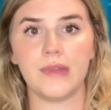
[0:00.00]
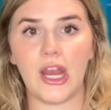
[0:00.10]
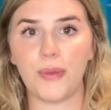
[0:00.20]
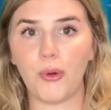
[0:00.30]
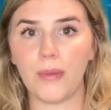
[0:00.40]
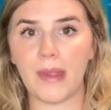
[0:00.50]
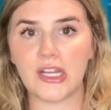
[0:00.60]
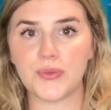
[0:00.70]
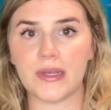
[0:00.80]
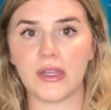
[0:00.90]
Airport
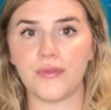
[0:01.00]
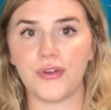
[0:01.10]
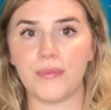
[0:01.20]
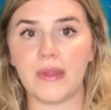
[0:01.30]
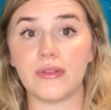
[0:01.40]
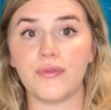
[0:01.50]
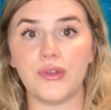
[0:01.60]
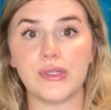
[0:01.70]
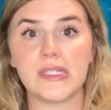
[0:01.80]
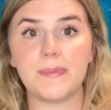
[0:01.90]
management confirmed that the
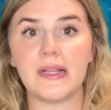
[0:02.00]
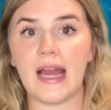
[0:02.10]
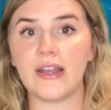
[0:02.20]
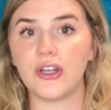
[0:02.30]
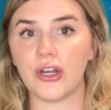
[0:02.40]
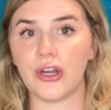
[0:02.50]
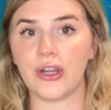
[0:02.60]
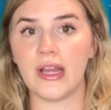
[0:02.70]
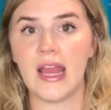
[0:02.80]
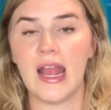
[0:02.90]
fuel spill had
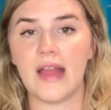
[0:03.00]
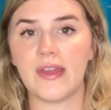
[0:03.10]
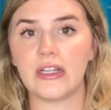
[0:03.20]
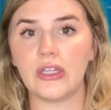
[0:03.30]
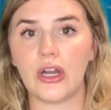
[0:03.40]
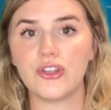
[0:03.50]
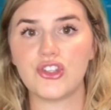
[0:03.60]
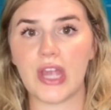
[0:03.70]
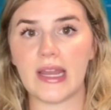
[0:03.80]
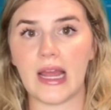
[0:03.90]
occurred and that a large
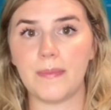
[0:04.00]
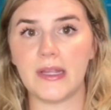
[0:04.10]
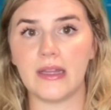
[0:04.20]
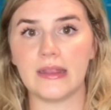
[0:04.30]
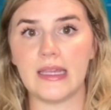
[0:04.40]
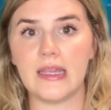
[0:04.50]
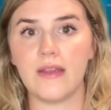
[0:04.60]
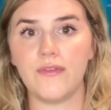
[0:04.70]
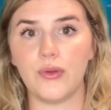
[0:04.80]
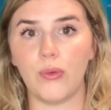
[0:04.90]
jet had begun leaking
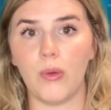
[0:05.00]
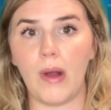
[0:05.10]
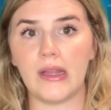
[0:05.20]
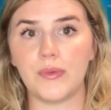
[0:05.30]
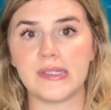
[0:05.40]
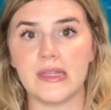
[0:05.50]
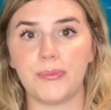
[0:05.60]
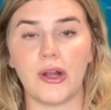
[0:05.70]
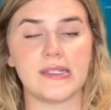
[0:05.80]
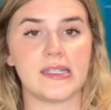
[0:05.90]
fuel while it was in the
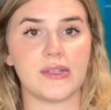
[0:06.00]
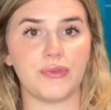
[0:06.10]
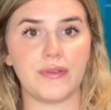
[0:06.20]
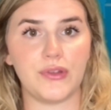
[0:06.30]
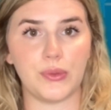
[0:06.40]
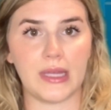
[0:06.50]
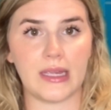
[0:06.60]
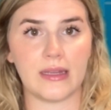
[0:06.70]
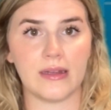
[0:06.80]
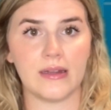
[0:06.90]
process of
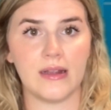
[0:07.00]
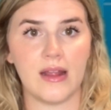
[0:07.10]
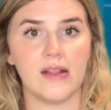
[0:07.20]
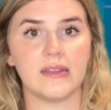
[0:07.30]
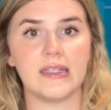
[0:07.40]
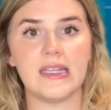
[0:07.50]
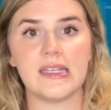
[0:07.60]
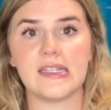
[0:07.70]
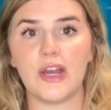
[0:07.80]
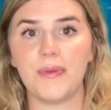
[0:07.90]
refueling. The
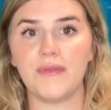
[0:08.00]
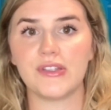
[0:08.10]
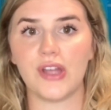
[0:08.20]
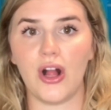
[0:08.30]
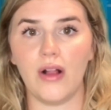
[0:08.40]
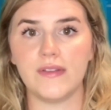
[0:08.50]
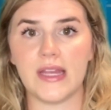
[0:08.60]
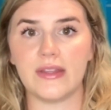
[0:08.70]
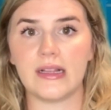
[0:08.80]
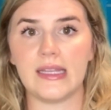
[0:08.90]
leak has now been
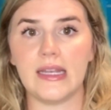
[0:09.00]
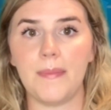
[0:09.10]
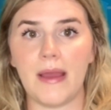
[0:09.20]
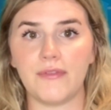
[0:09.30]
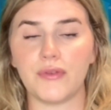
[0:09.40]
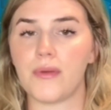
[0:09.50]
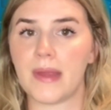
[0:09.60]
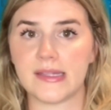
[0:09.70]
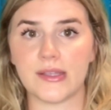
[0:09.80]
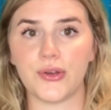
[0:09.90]
resolved and the cleanup effort
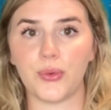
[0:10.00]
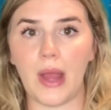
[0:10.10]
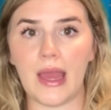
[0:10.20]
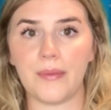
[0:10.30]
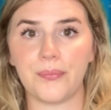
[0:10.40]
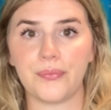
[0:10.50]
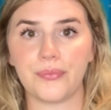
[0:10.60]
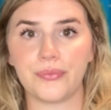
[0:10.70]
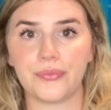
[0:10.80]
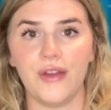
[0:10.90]
remains underway.
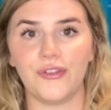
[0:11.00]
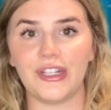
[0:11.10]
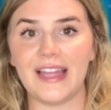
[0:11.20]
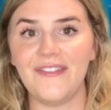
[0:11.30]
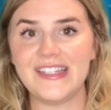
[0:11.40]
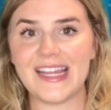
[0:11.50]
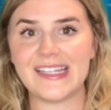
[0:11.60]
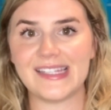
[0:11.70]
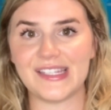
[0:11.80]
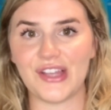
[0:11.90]
For 11
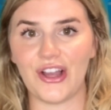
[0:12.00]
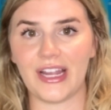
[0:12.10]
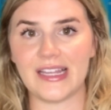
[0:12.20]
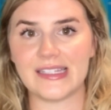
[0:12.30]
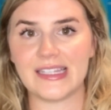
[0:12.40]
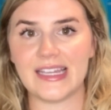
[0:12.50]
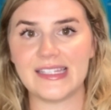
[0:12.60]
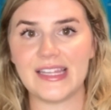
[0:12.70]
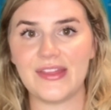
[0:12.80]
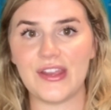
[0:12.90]
days this August,
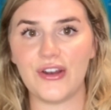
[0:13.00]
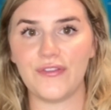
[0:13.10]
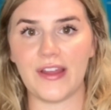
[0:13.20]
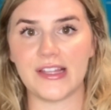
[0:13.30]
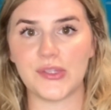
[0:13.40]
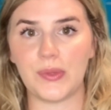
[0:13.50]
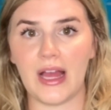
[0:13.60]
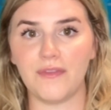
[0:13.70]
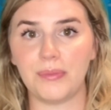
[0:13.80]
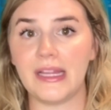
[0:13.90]
Kingston Theatre fans will
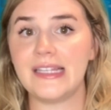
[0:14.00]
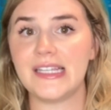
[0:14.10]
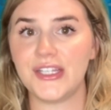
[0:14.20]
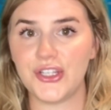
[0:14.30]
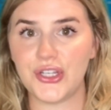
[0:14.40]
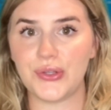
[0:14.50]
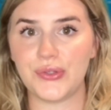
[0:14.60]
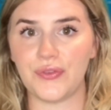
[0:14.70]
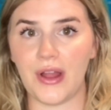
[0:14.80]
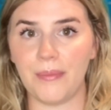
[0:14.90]
have plenty to
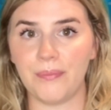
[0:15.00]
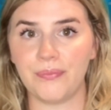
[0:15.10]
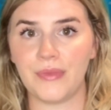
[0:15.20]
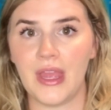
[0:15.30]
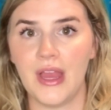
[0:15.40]
choose from.